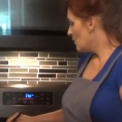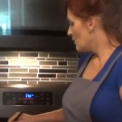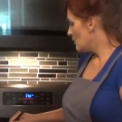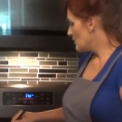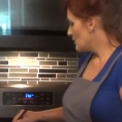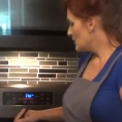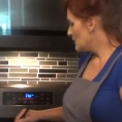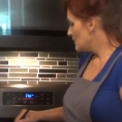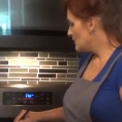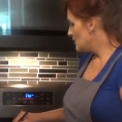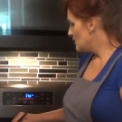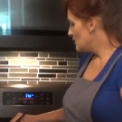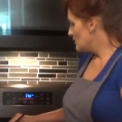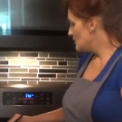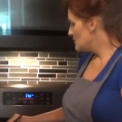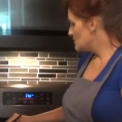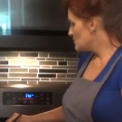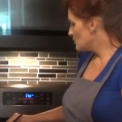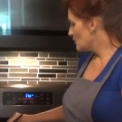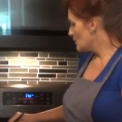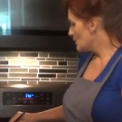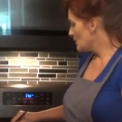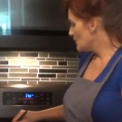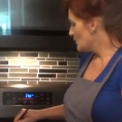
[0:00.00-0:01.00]
we're going to do is
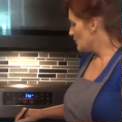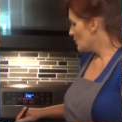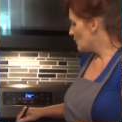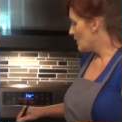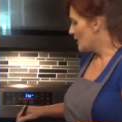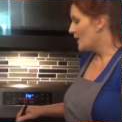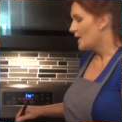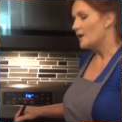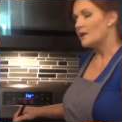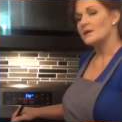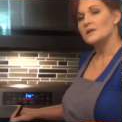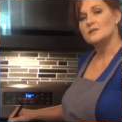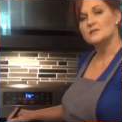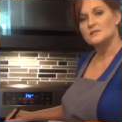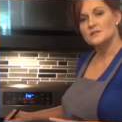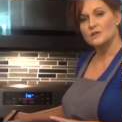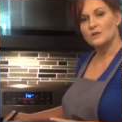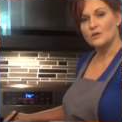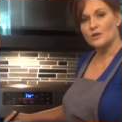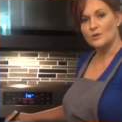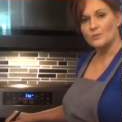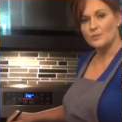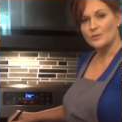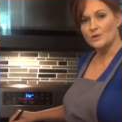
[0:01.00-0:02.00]
we're going to wait until
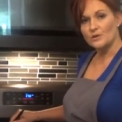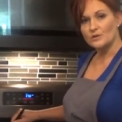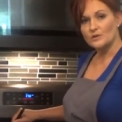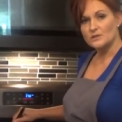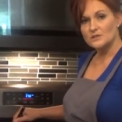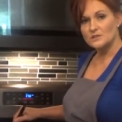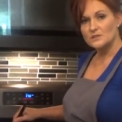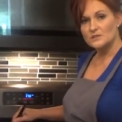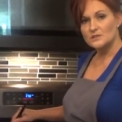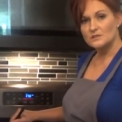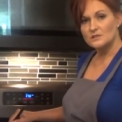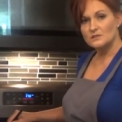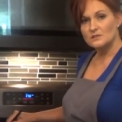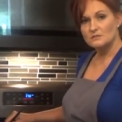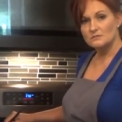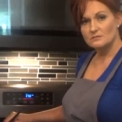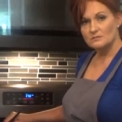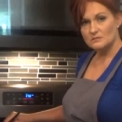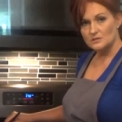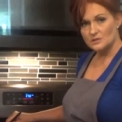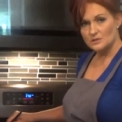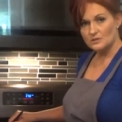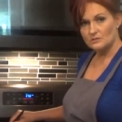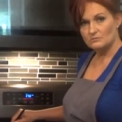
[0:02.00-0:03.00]
our milk is
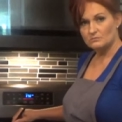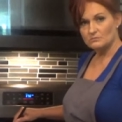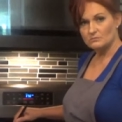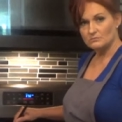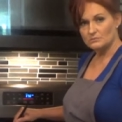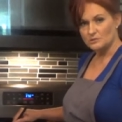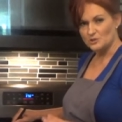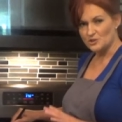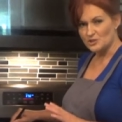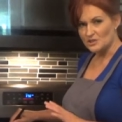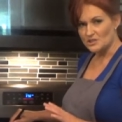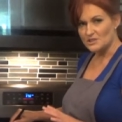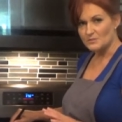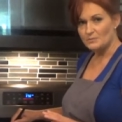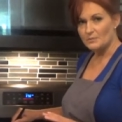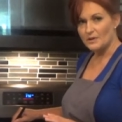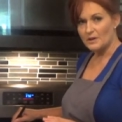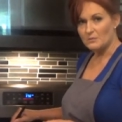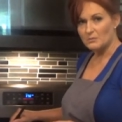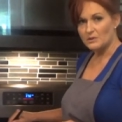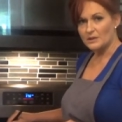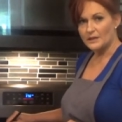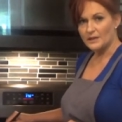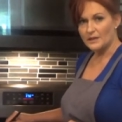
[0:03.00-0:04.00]
just
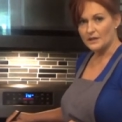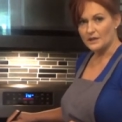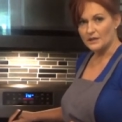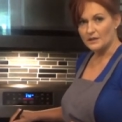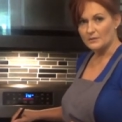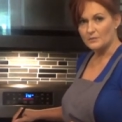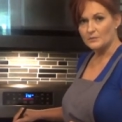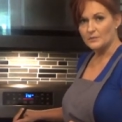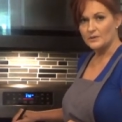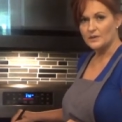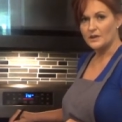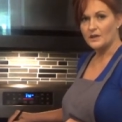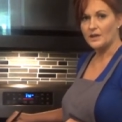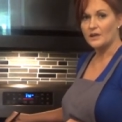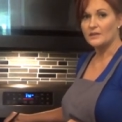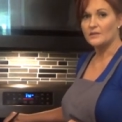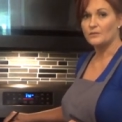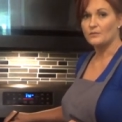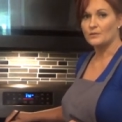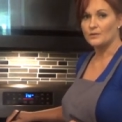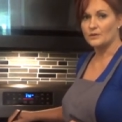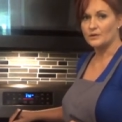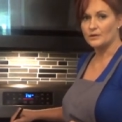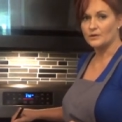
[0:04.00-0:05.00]
bubbling up, and then
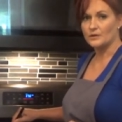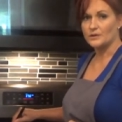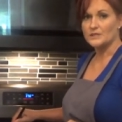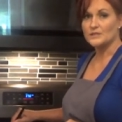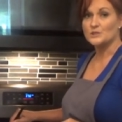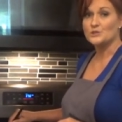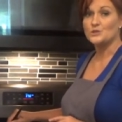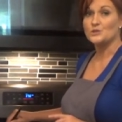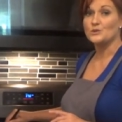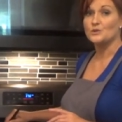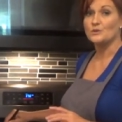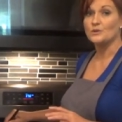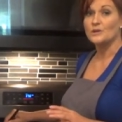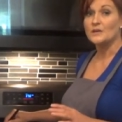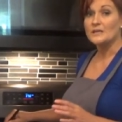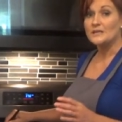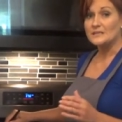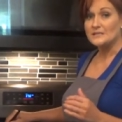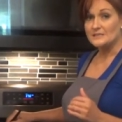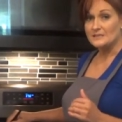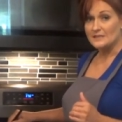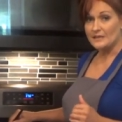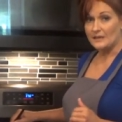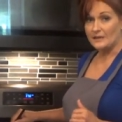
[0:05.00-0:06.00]
we're going to
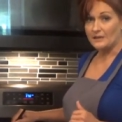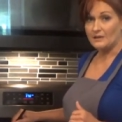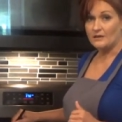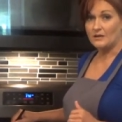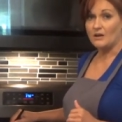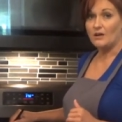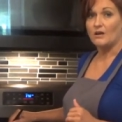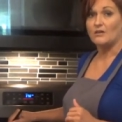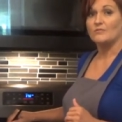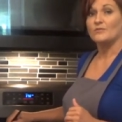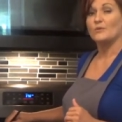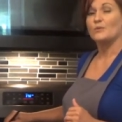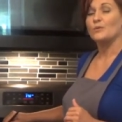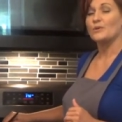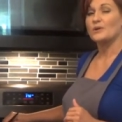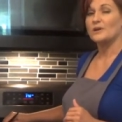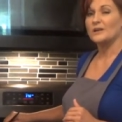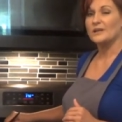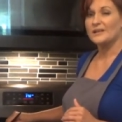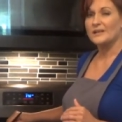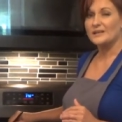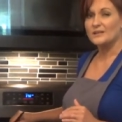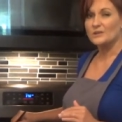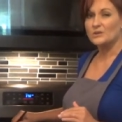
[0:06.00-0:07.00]
take it off, and we're going
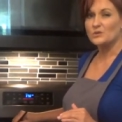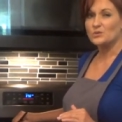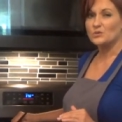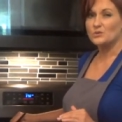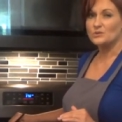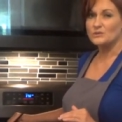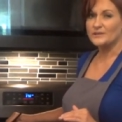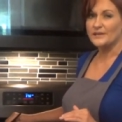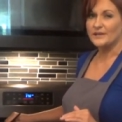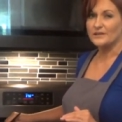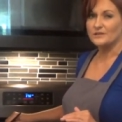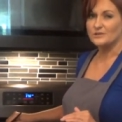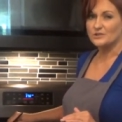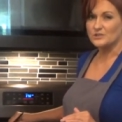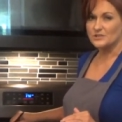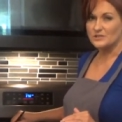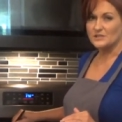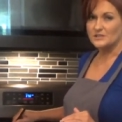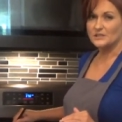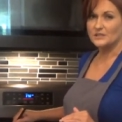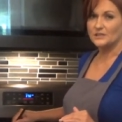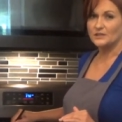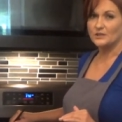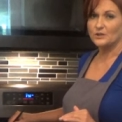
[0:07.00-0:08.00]
to let it cool down
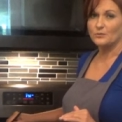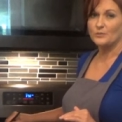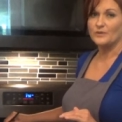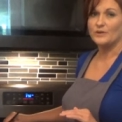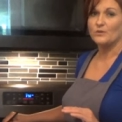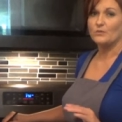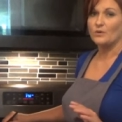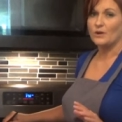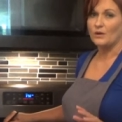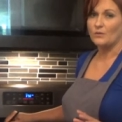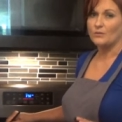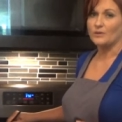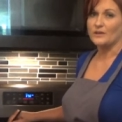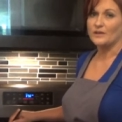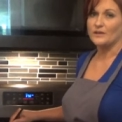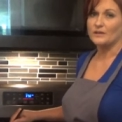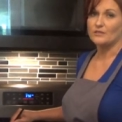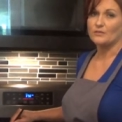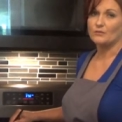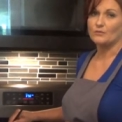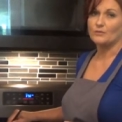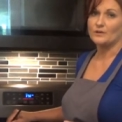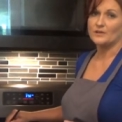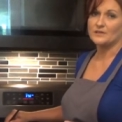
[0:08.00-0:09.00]
just a little bit while we get
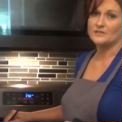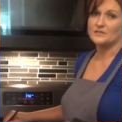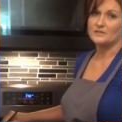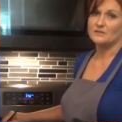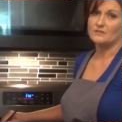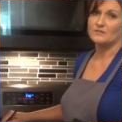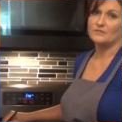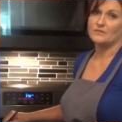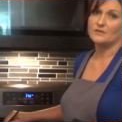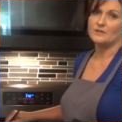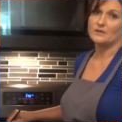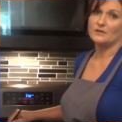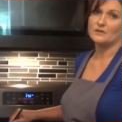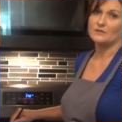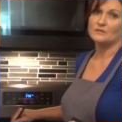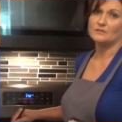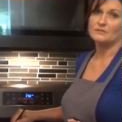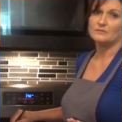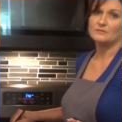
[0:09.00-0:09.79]
the rest of the